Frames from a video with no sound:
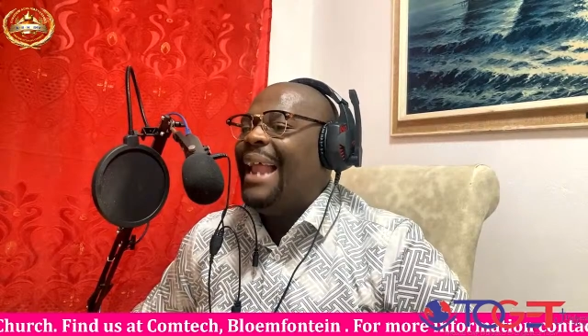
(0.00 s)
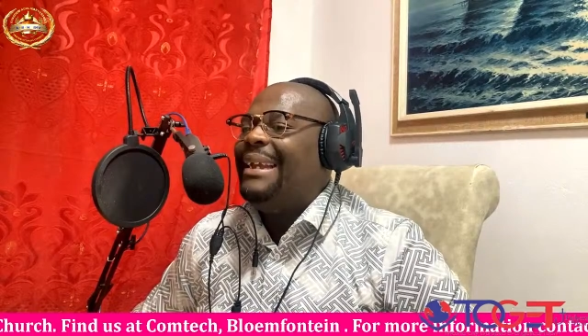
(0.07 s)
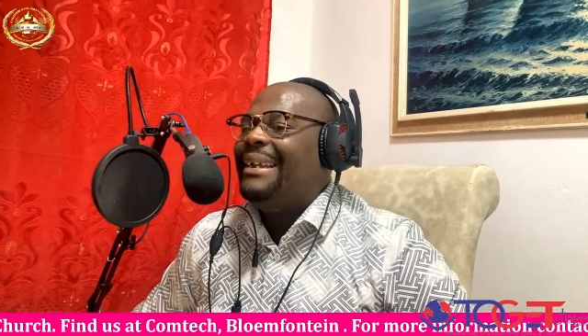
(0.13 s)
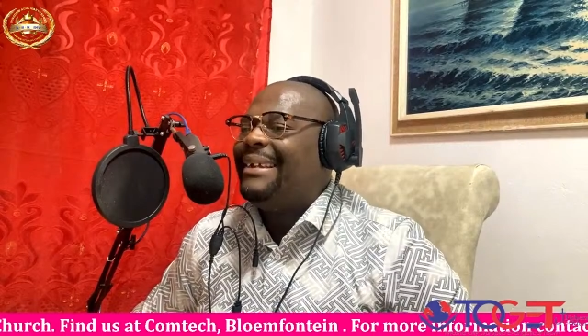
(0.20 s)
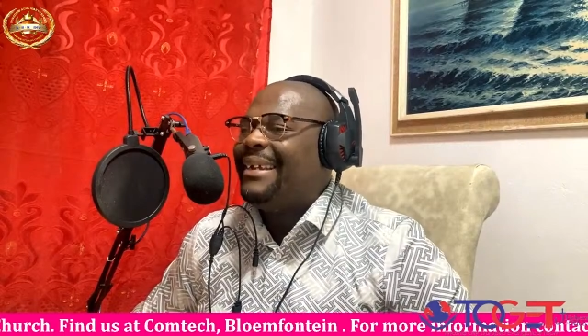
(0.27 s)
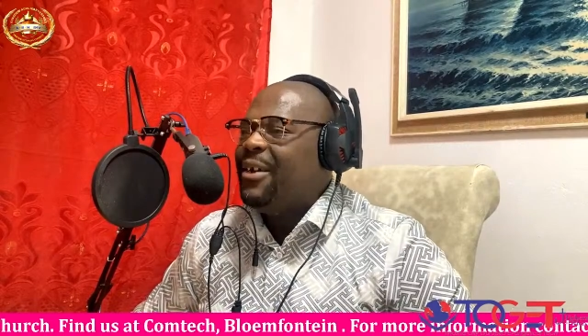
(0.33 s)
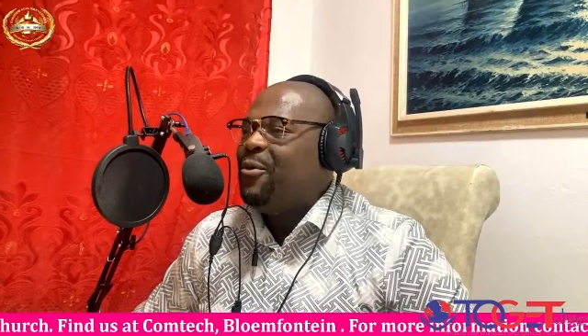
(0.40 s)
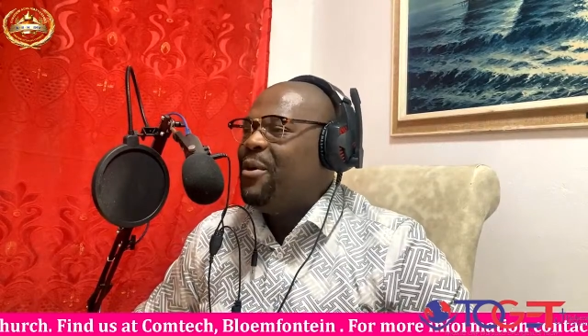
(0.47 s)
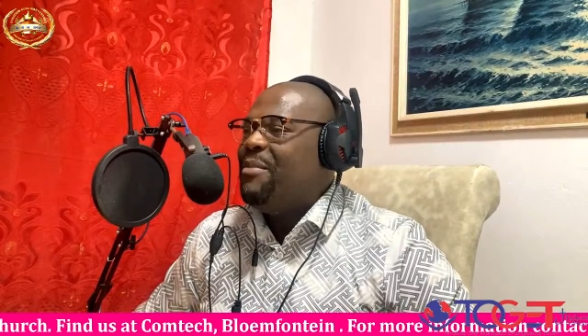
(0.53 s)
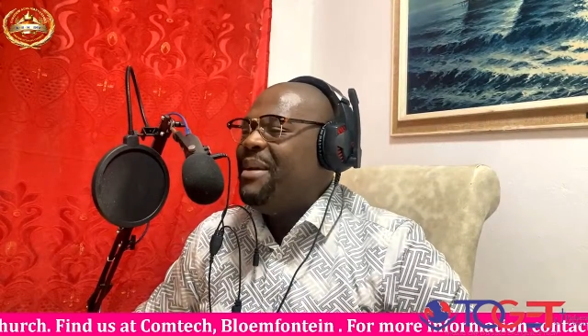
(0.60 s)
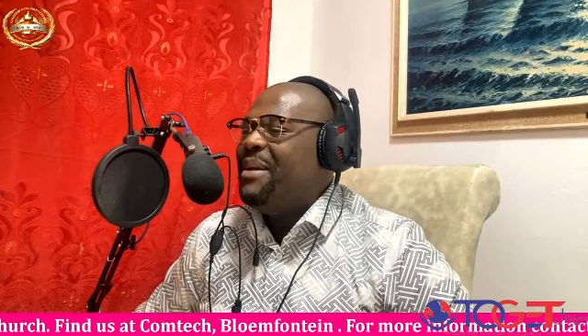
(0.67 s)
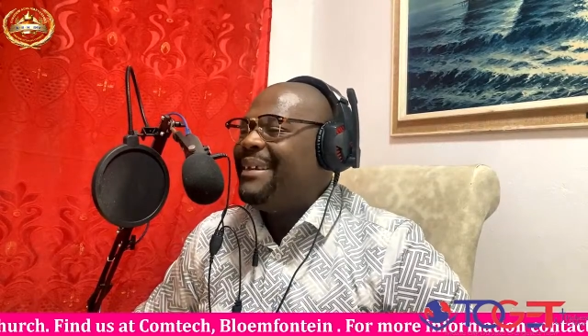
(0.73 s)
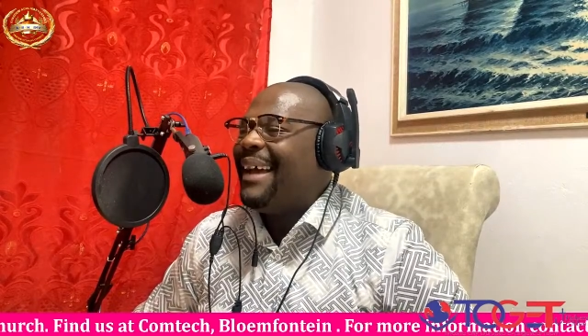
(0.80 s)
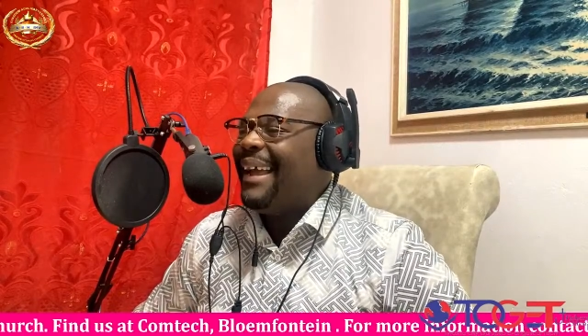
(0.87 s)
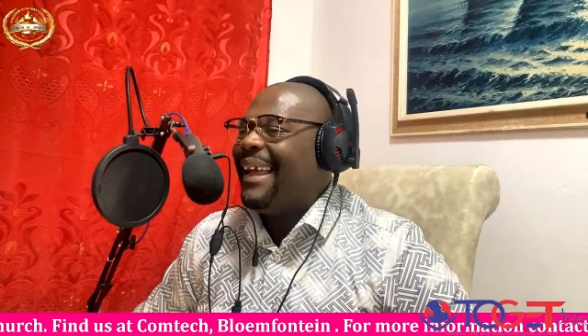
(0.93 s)
Until we
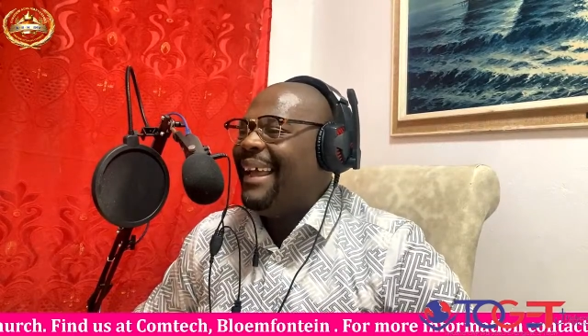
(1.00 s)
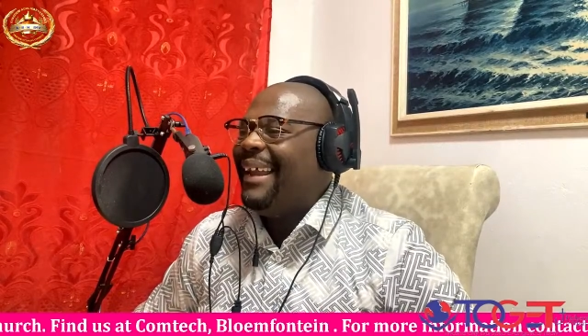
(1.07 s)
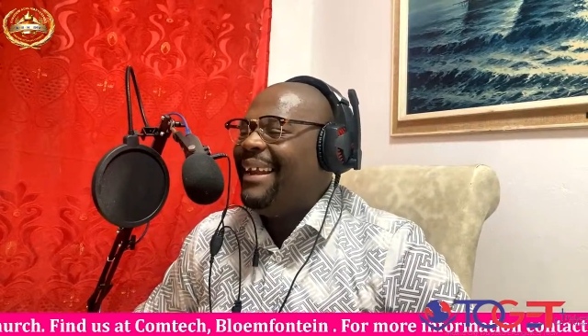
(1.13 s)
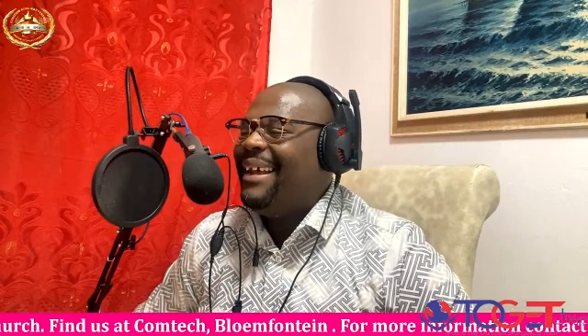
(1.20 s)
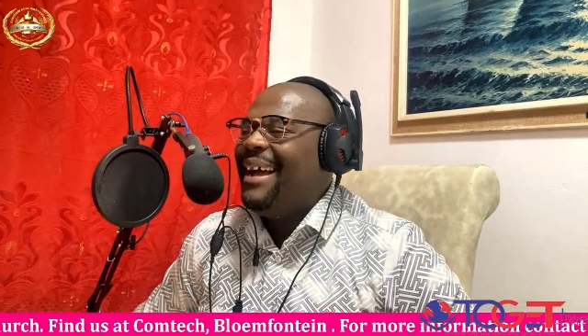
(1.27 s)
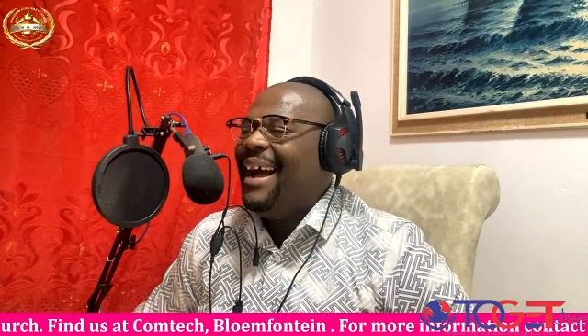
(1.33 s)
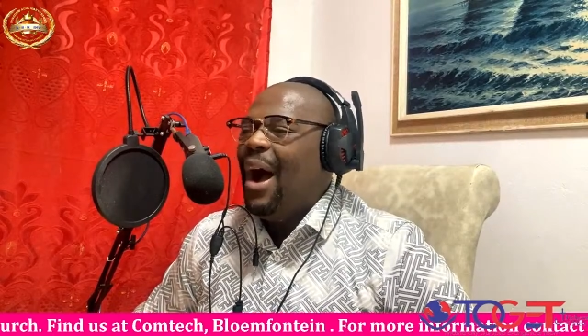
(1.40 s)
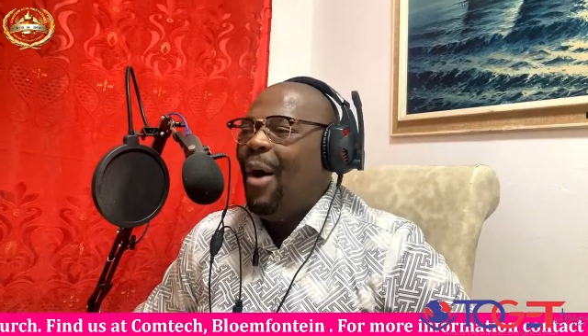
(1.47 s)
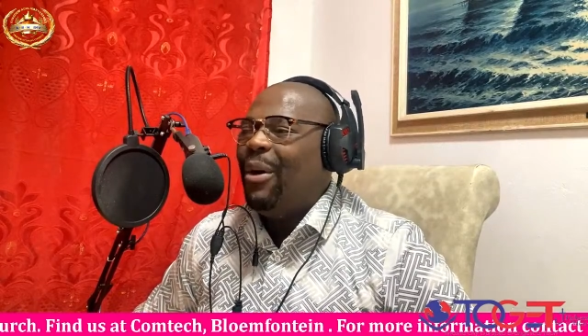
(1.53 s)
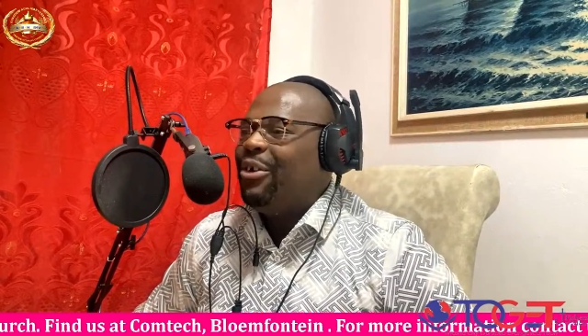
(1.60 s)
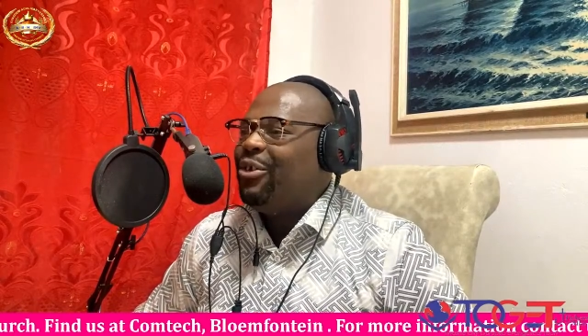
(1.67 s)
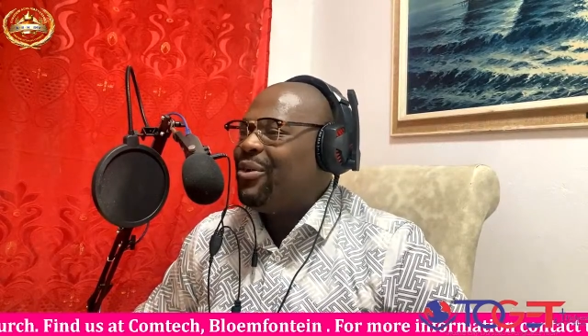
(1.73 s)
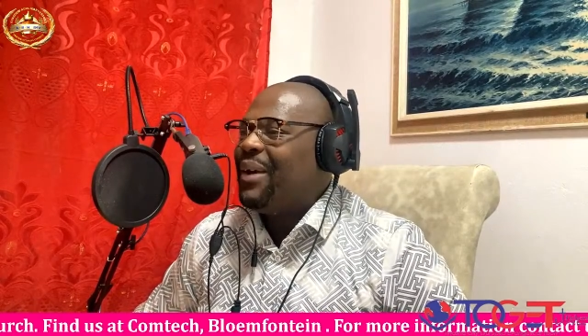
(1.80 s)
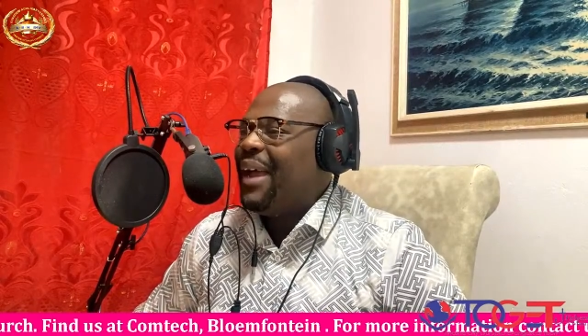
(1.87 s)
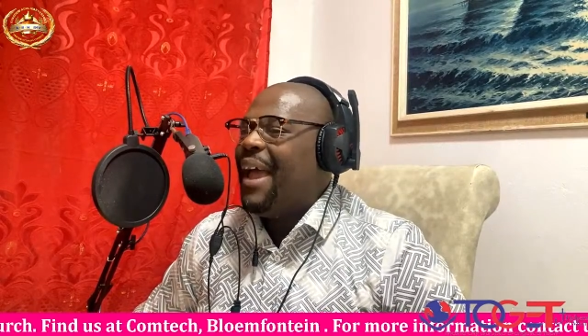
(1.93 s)
meet again, I
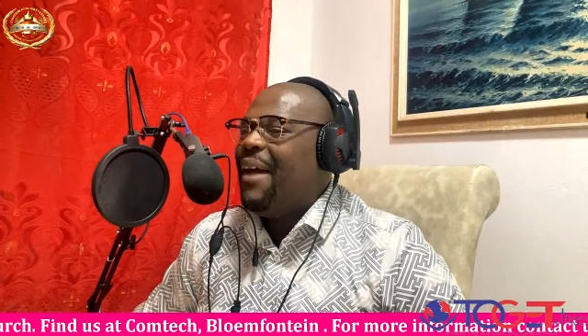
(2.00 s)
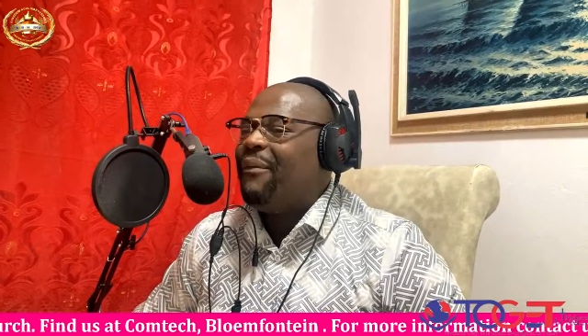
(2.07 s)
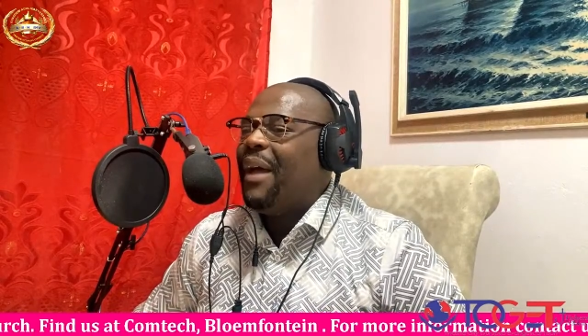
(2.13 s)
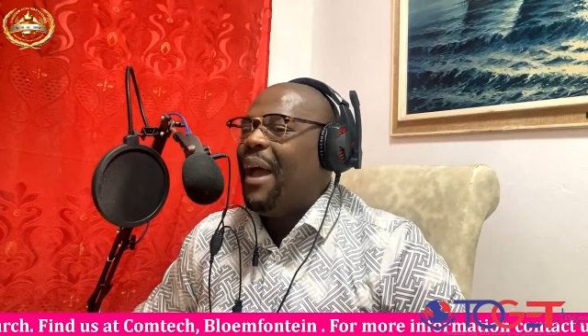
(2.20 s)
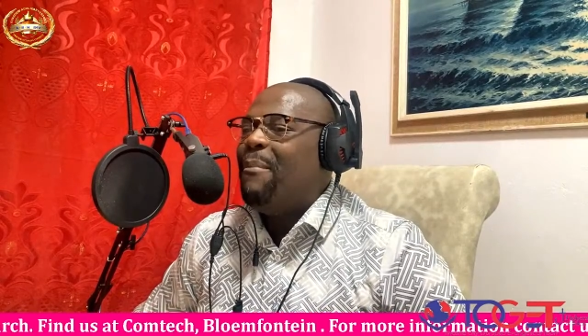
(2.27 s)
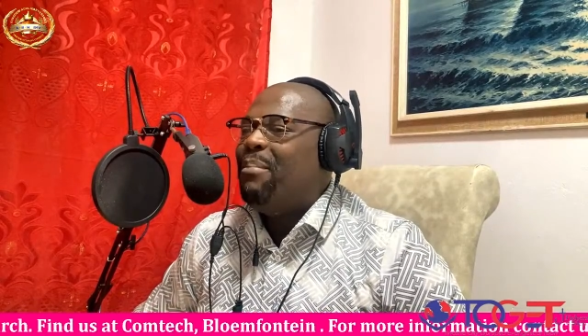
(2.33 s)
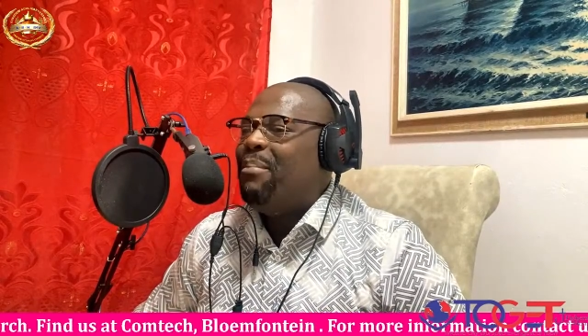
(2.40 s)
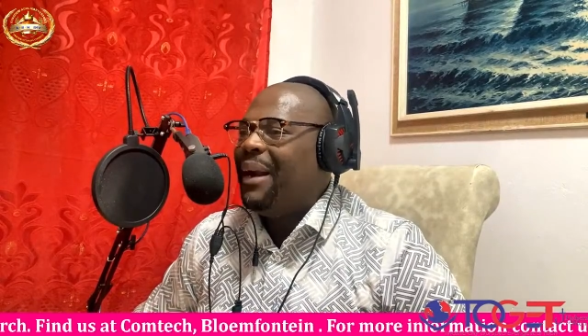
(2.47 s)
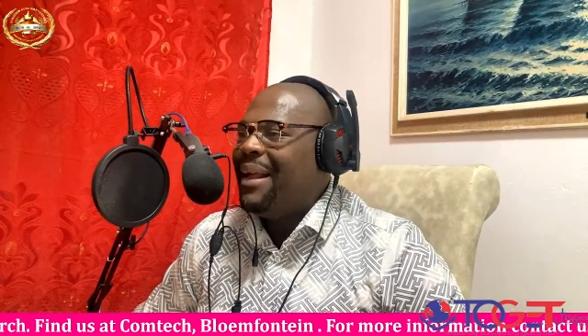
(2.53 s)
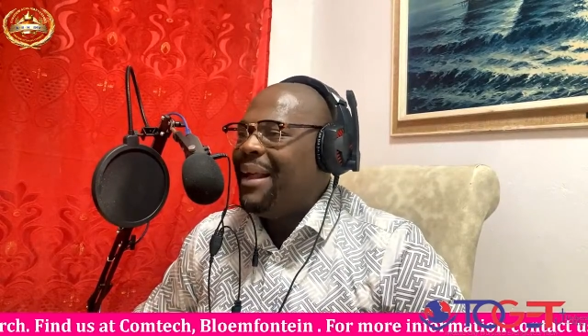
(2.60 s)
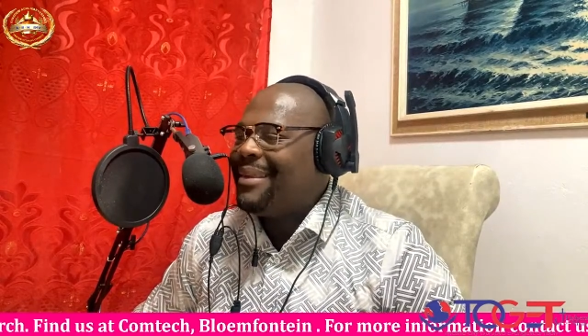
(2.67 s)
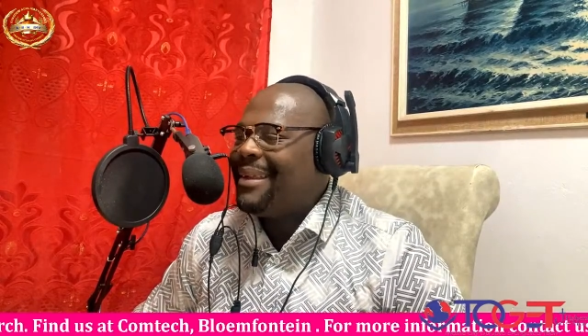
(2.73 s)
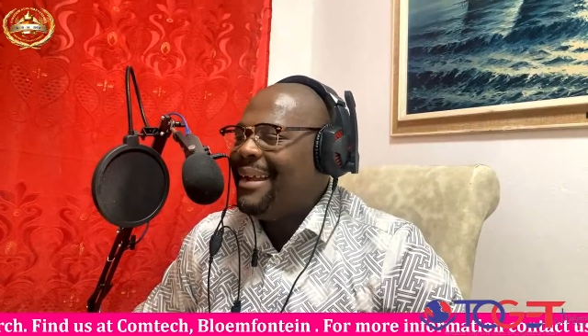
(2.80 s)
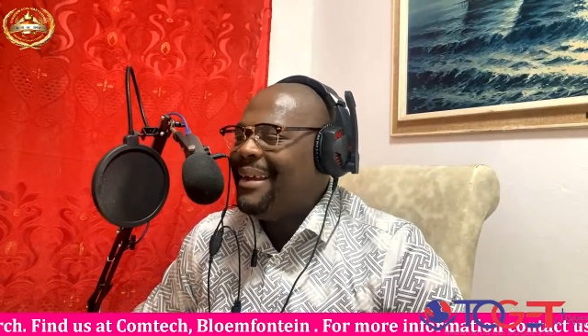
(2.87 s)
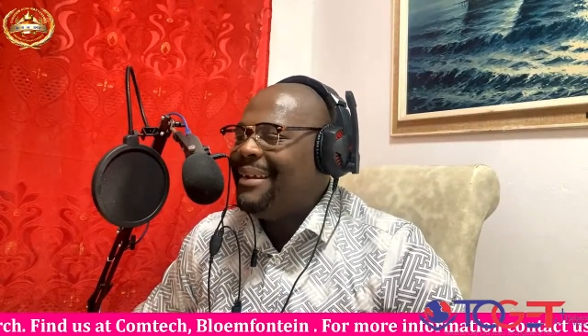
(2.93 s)
want you to have a
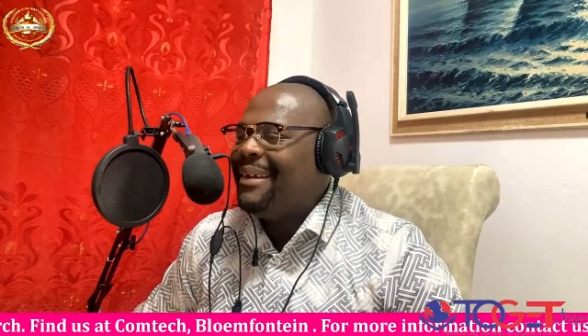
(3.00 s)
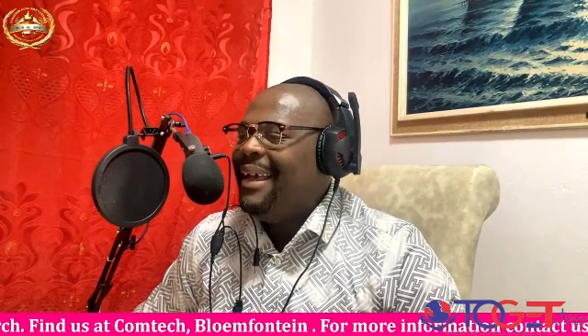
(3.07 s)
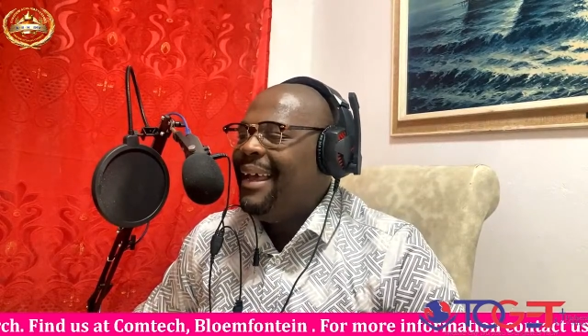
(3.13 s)
blessed